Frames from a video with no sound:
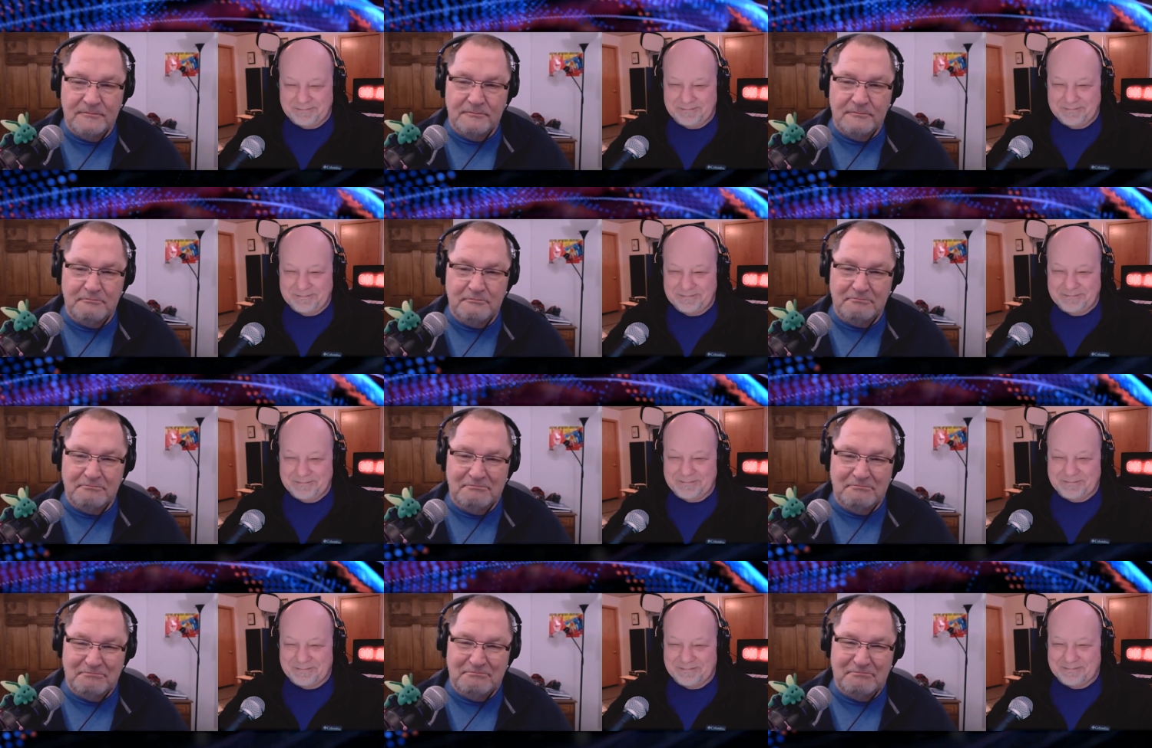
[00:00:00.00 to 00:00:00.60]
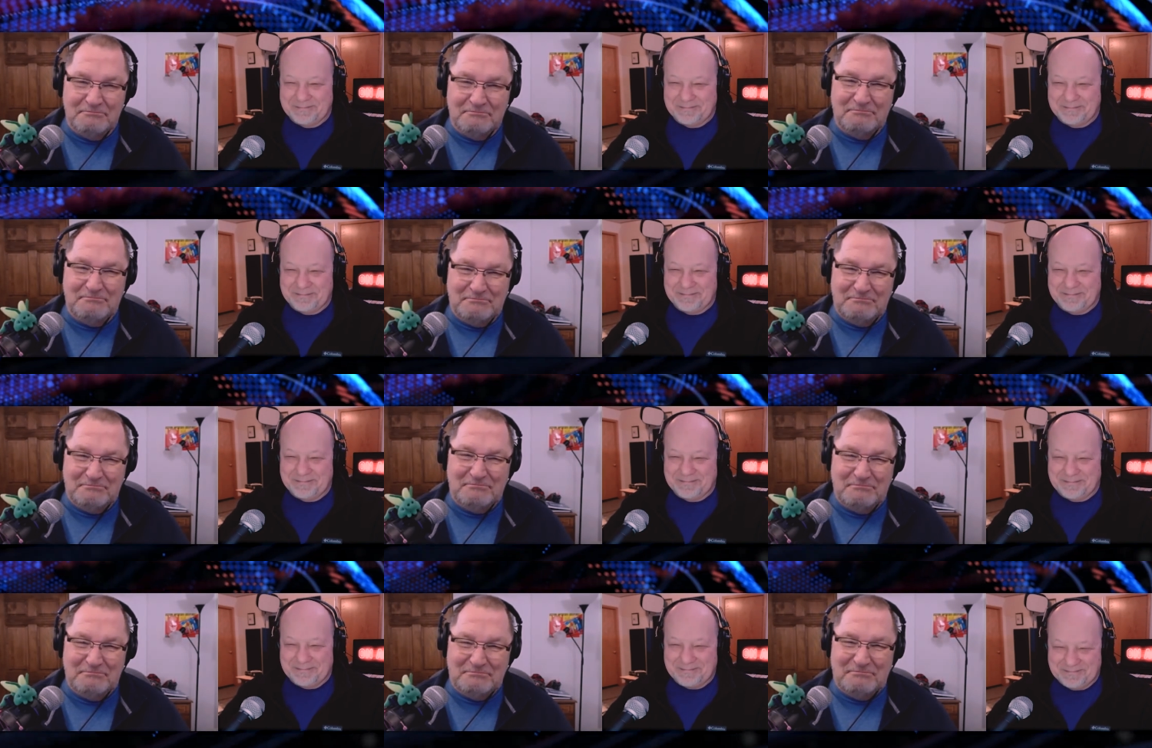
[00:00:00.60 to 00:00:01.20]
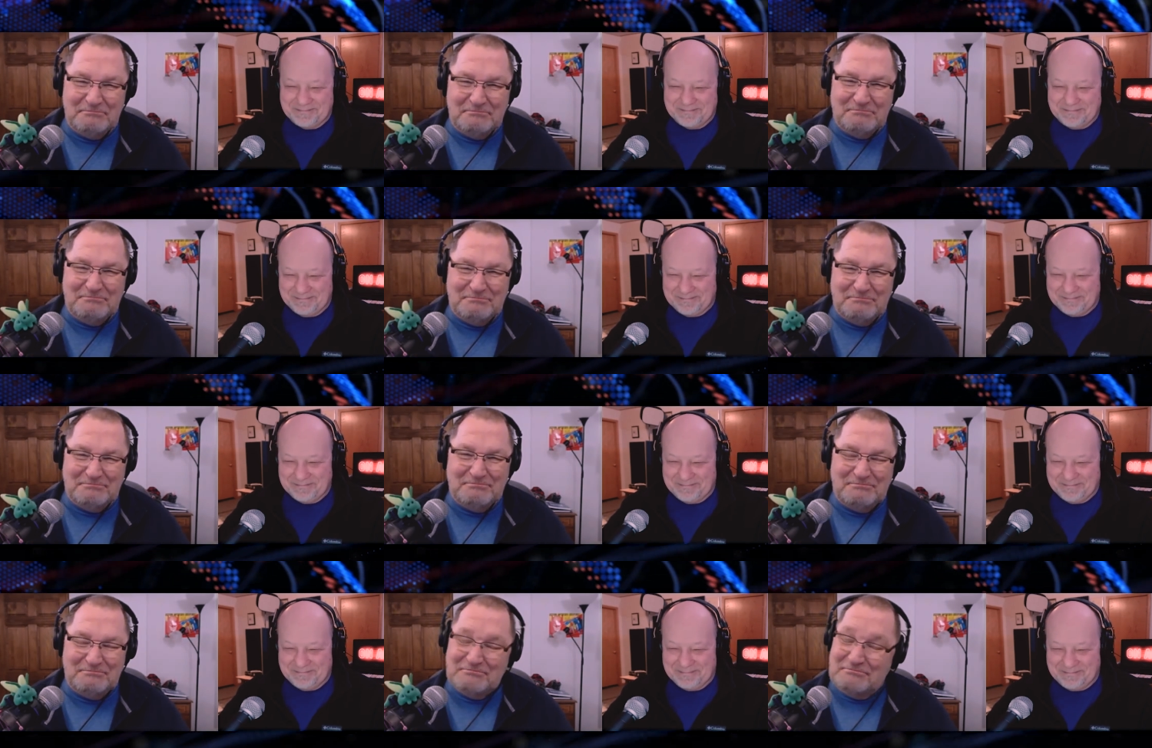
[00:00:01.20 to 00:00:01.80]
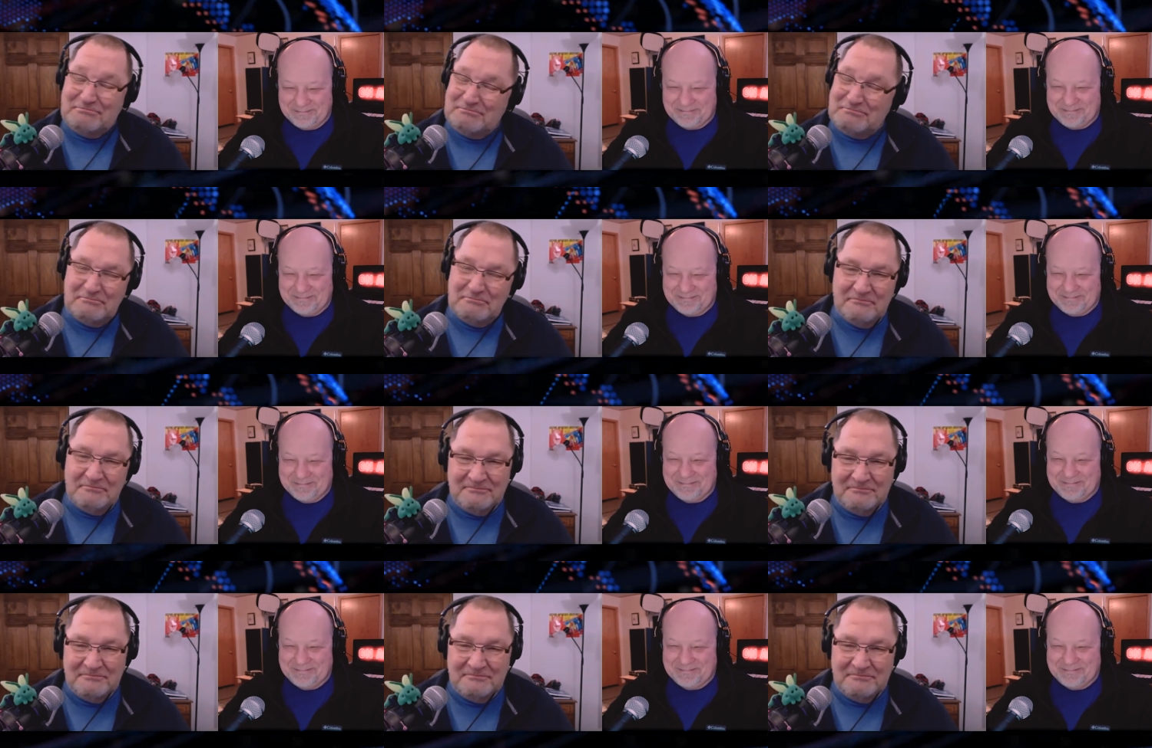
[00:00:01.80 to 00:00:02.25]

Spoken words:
No one is speaking in this clip.